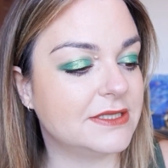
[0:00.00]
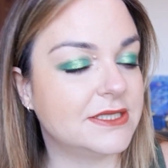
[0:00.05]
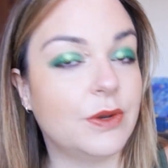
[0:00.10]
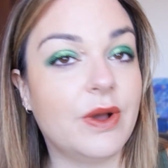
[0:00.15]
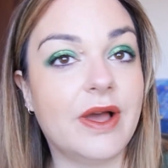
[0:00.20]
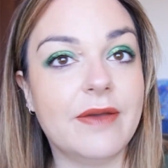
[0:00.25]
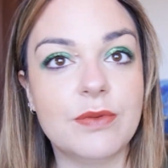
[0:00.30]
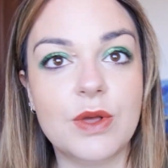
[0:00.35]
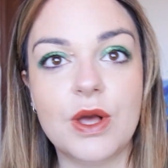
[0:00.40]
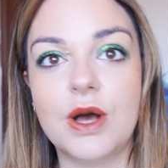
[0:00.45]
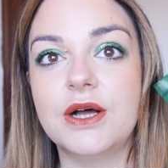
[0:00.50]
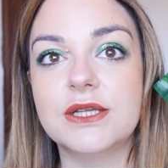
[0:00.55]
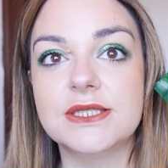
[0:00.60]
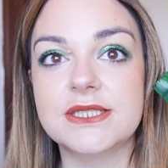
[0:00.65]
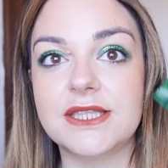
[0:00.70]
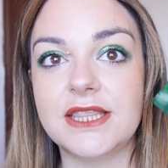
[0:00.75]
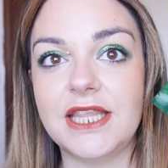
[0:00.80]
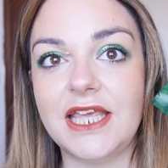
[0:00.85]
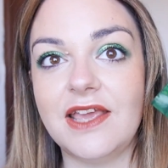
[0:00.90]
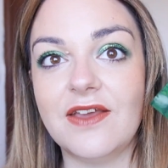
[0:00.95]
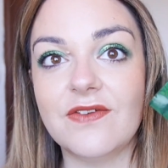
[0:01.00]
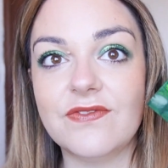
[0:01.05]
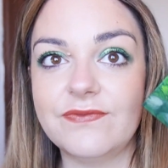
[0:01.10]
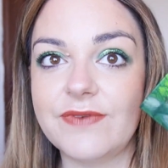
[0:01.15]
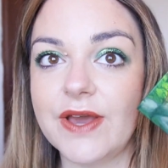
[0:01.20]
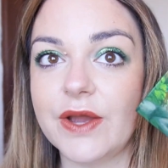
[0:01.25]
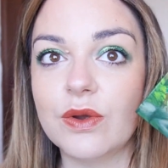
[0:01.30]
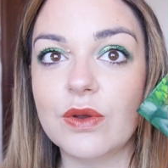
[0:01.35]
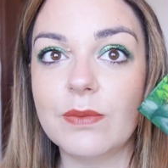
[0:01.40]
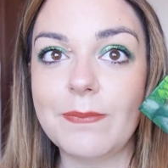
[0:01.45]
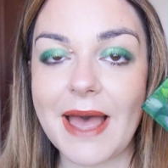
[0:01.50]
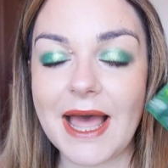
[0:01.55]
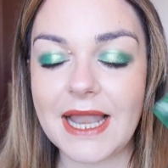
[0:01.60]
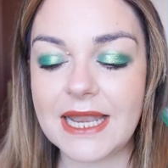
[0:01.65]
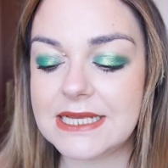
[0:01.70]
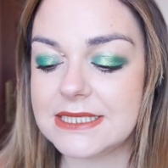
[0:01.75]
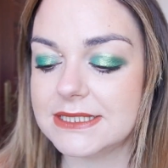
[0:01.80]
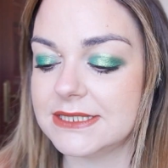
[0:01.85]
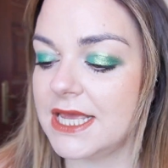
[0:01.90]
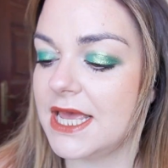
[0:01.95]
So I've got the Feral
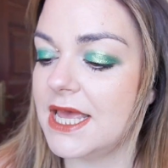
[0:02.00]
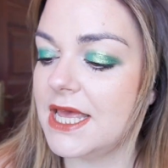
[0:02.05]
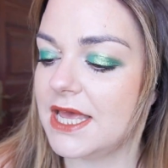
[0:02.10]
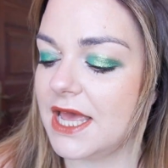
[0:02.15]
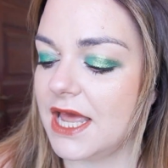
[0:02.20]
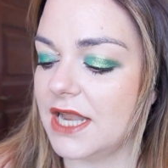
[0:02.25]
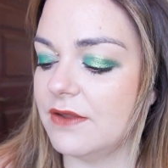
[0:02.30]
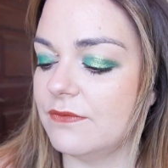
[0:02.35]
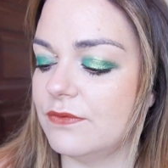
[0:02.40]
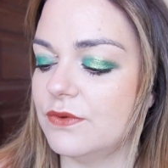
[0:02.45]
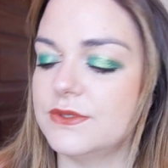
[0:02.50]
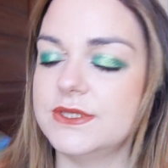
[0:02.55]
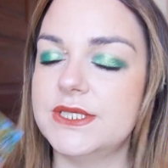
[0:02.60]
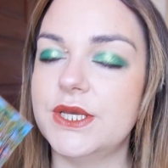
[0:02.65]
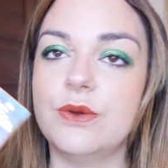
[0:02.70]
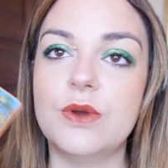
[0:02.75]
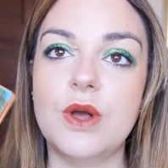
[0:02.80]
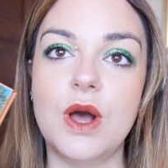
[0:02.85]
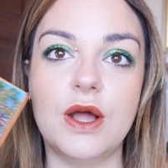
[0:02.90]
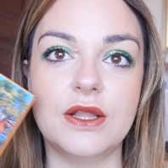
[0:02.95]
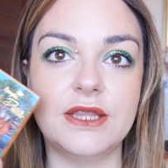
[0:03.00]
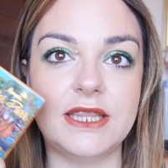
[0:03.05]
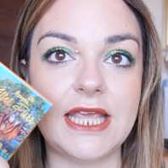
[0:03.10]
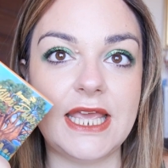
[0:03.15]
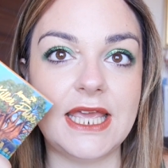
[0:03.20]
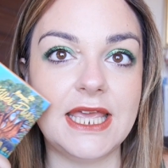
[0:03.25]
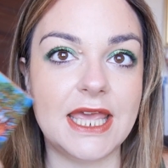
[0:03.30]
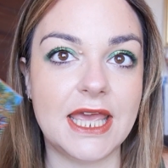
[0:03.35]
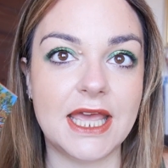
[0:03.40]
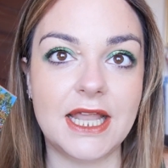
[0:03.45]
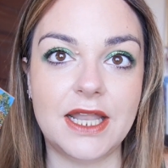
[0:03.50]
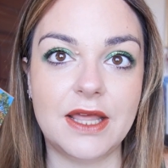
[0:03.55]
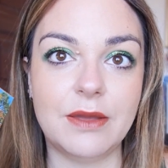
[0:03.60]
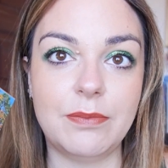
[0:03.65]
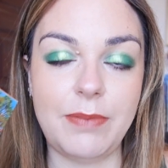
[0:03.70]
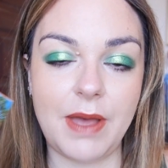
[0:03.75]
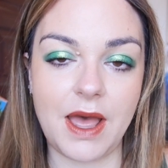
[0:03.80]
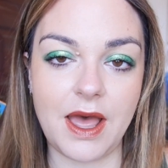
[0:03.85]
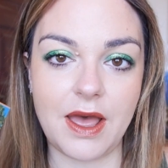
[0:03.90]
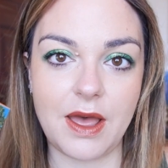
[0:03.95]
palette and I've also got the Killer
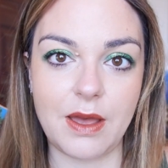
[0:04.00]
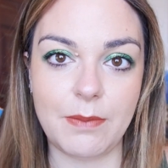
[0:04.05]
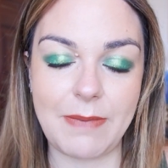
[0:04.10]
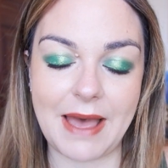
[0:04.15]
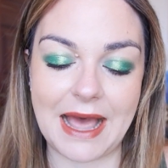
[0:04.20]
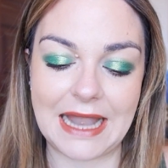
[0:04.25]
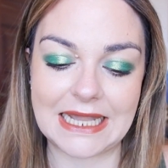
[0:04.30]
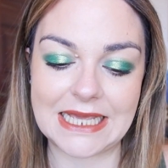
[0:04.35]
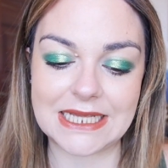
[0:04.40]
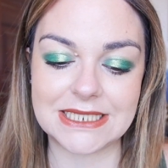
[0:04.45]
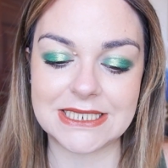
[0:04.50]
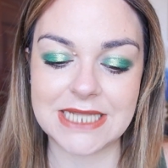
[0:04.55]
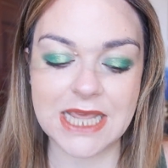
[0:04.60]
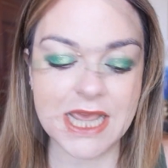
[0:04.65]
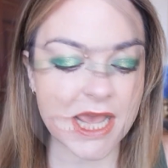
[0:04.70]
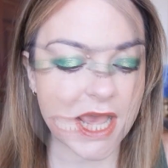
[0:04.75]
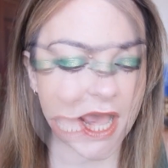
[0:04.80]
Purr palette.